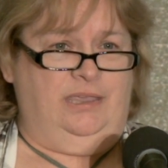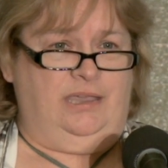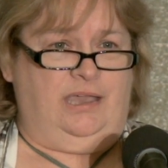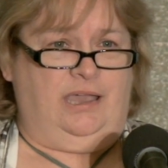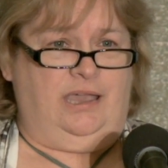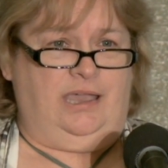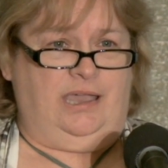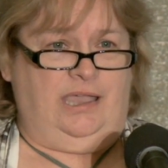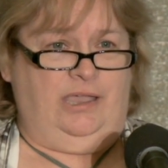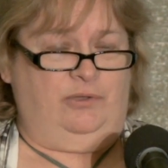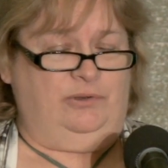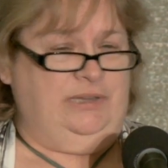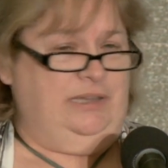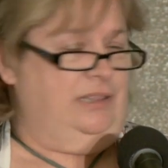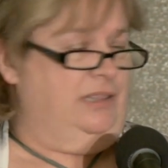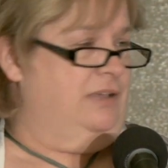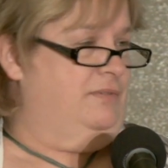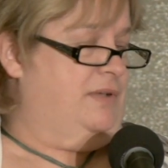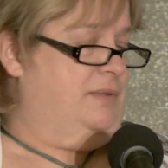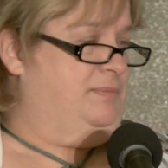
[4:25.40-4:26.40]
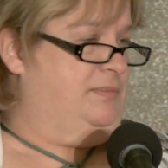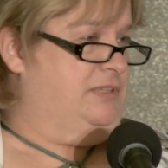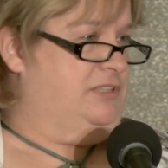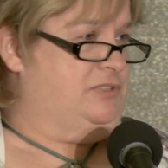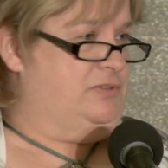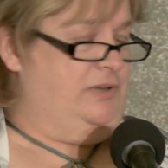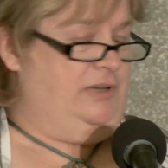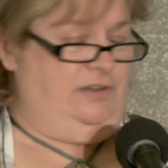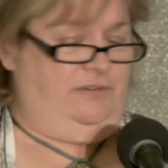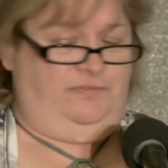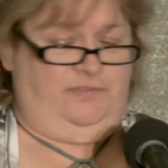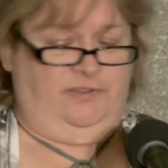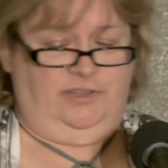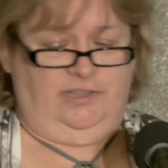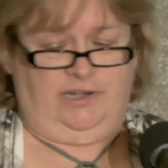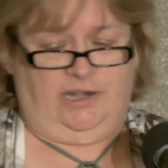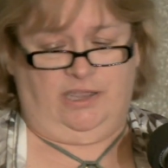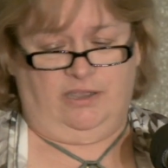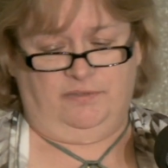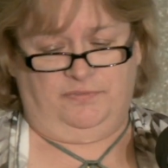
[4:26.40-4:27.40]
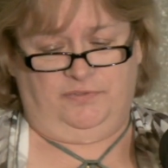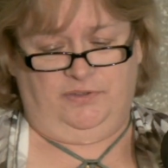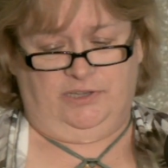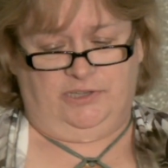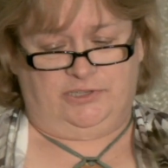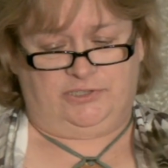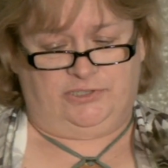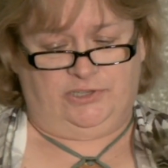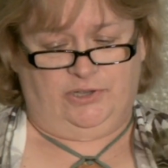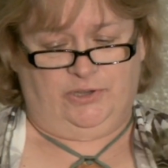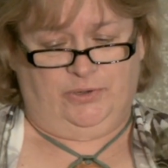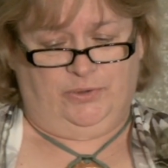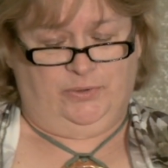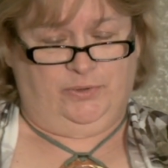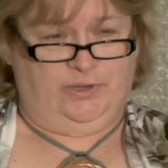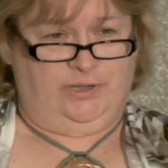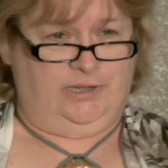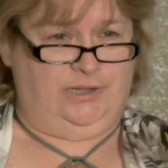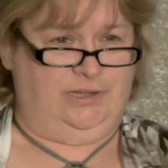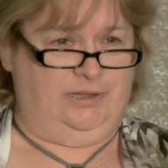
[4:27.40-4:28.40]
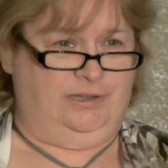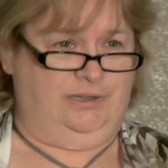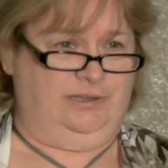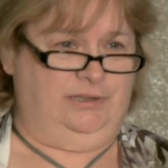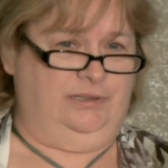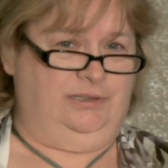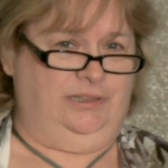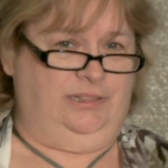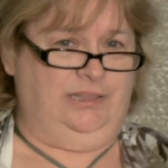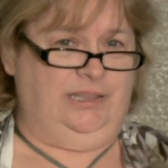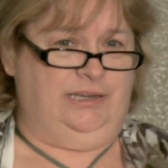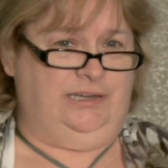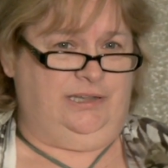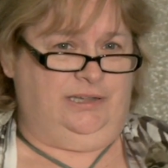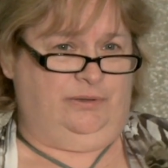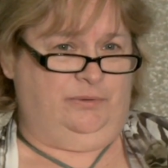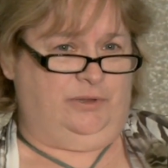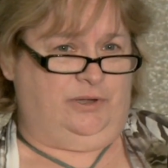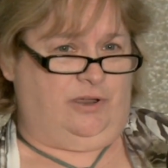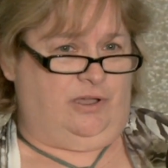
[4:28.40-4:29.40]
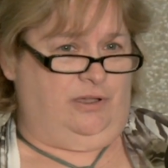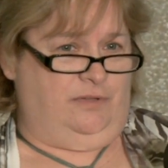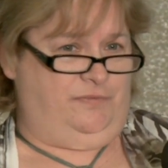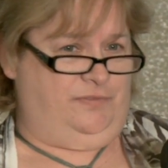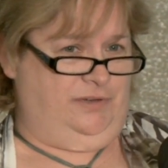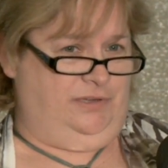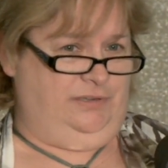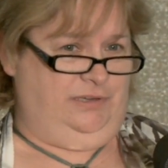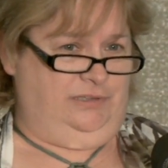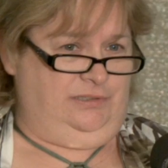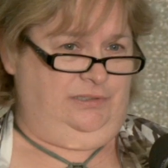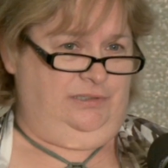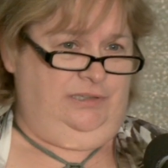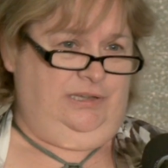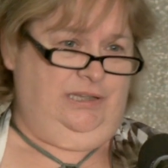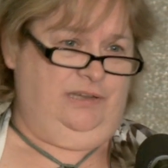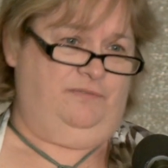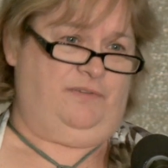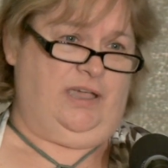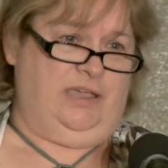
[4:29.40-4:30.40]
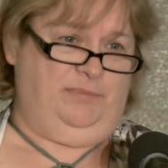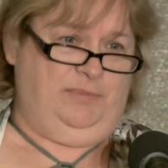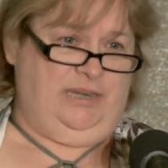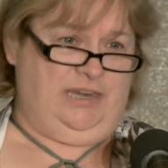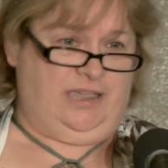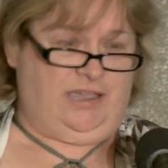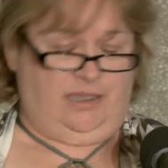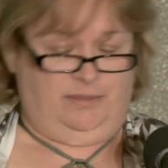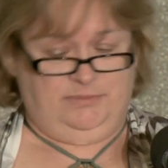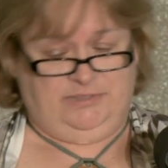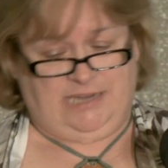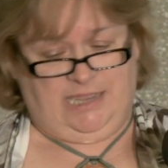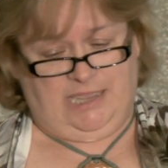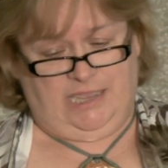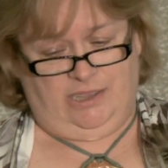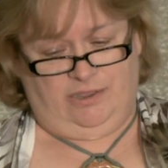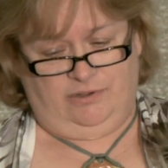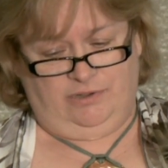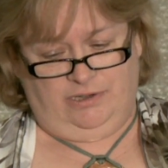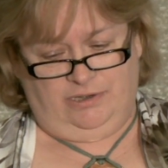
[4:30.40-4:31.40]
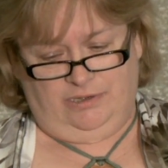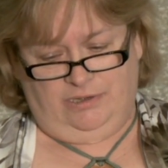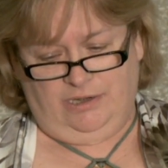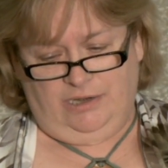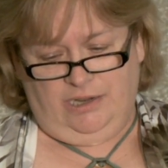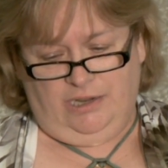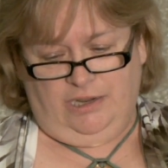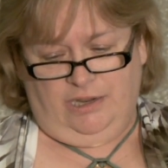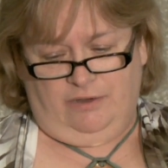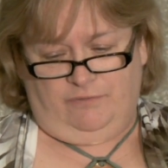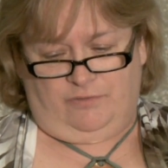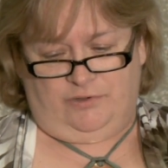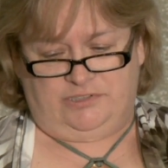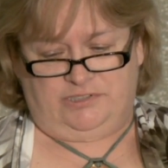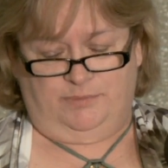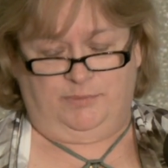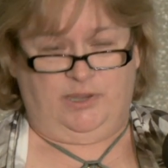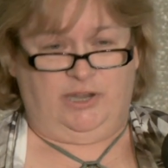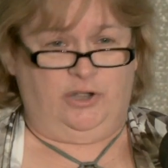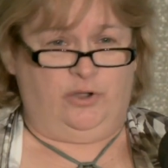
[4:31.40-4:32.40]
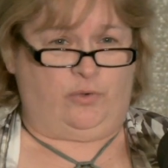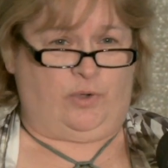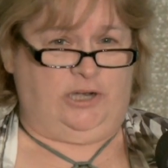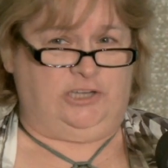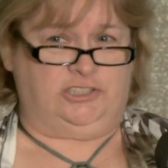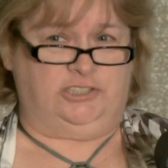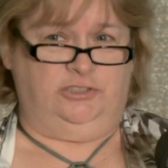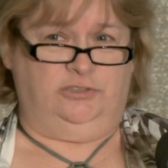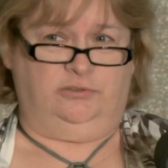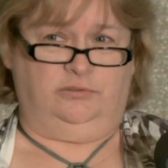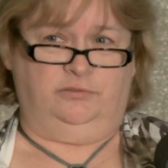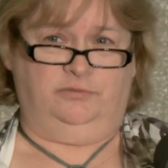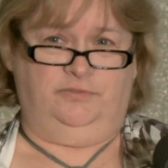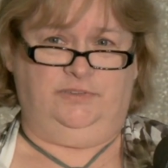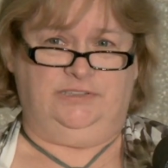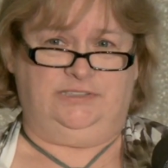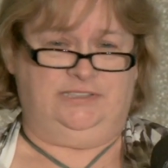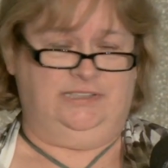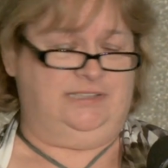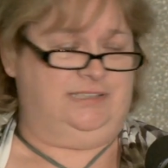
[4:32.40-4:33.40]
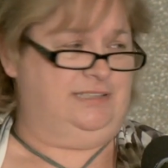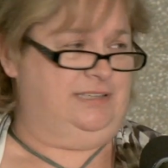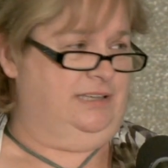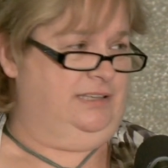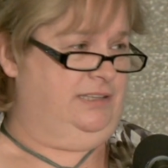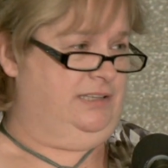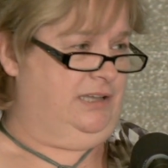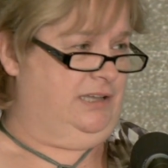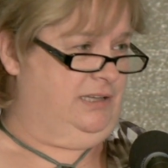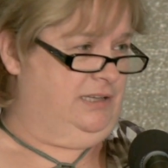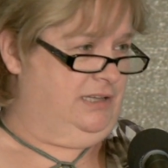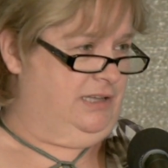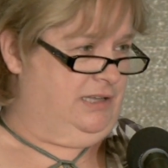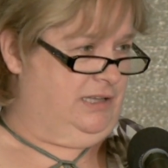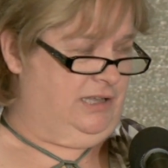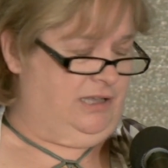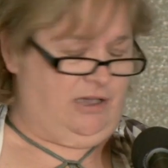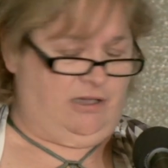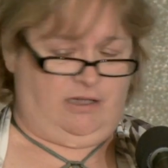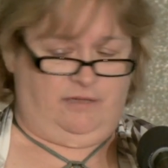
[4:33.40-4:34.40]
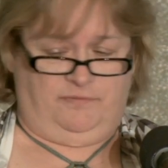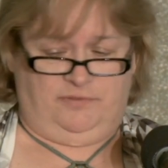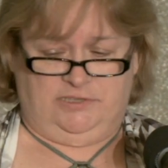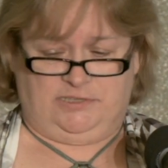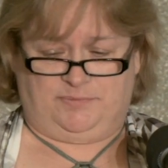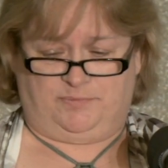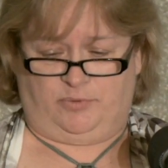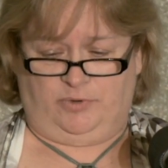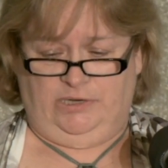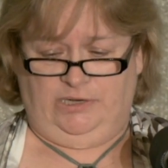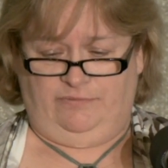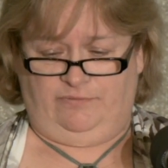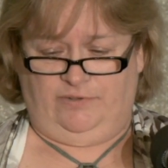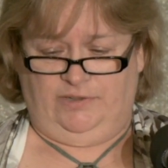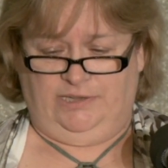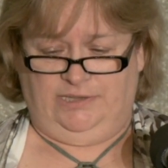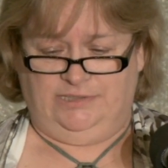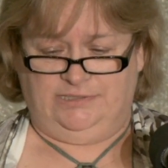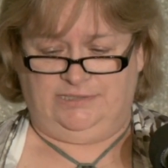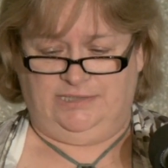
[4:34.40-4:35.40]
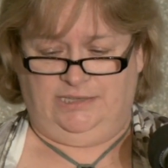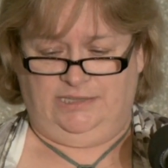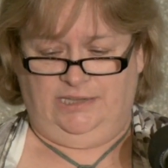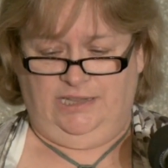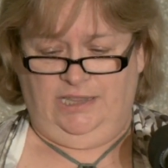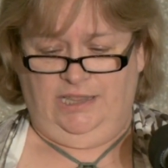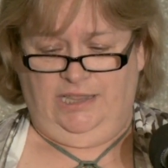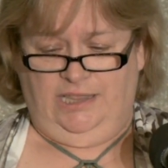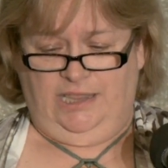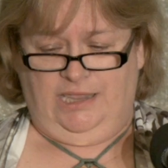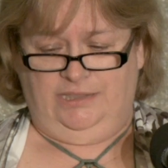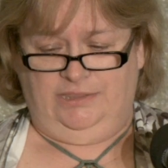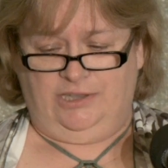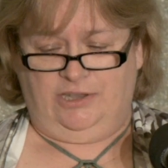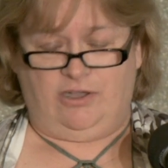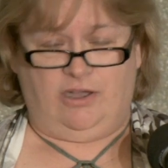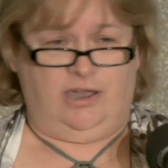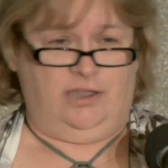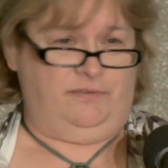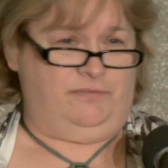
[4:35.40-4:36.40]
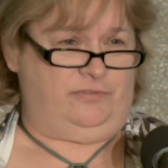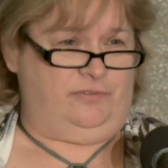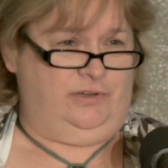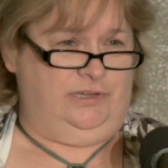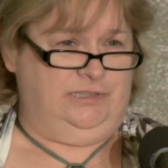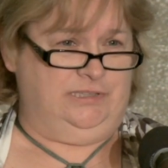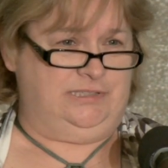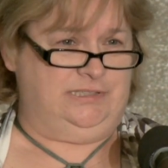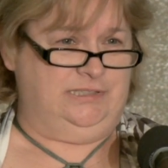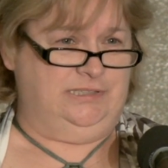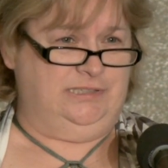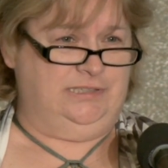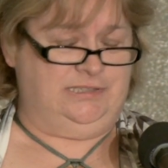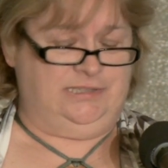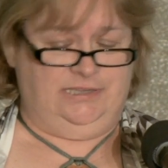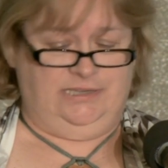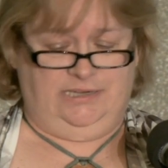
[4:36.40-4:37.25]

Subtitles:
I only live up the street in Philadelphia, so Linda would often invite me to come down and for some congressional visits and the office briefings and the conferences.